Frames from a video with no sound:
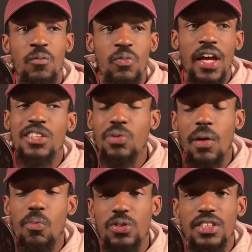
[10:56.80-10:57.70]
that's what
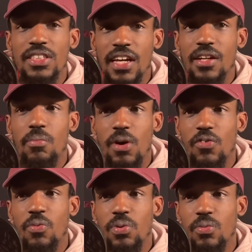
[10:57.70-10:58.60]
I'm most excited
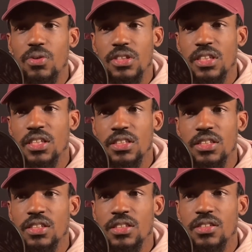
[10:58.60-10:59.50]
about for people to see is
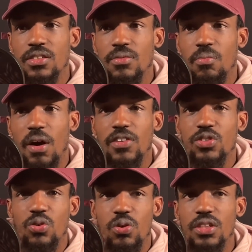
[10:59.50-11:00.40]
just my
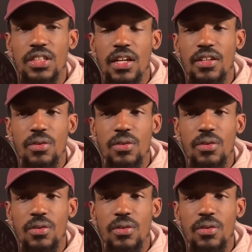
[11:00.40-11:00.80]
storytelling